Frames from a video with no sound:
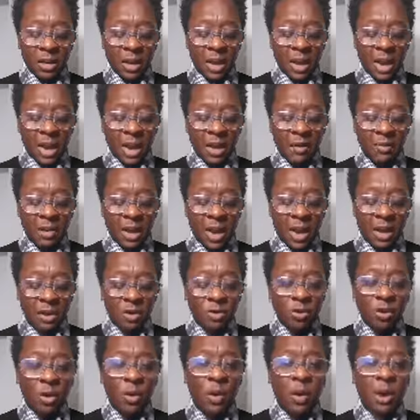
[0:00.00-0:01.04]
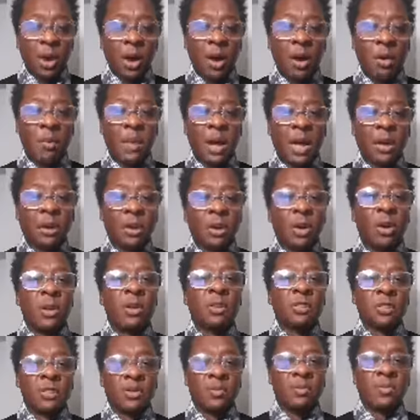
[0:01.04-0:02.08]
I, I don't know it all, but I
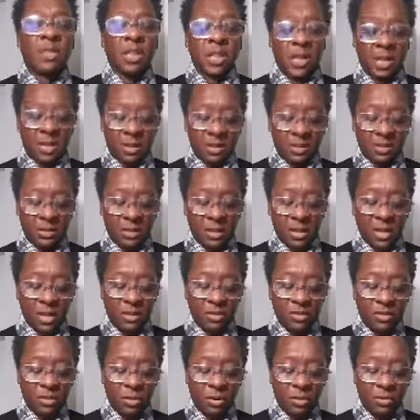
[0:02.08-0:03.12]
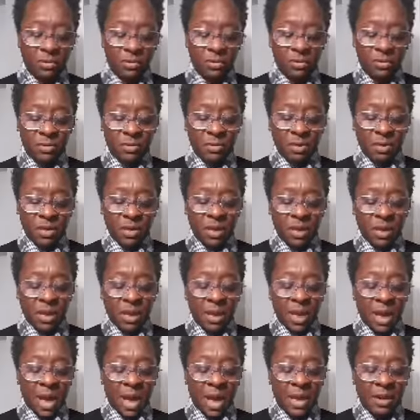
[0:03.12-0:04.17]
learned some things. And so
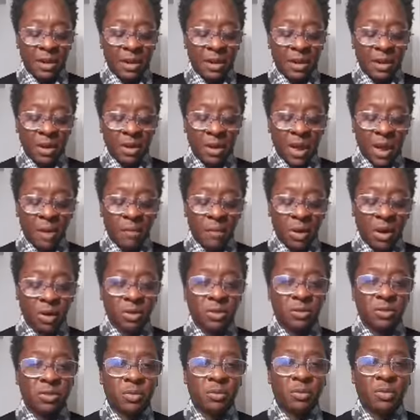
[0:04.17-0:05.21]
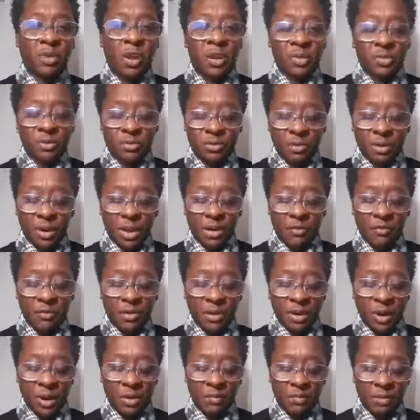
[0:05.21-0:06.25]
I did. I buckled to pressure and I,
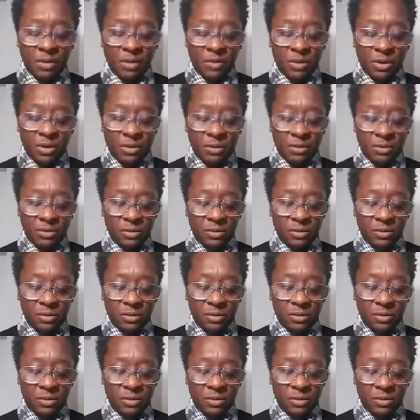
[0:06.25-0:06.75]
and I voted.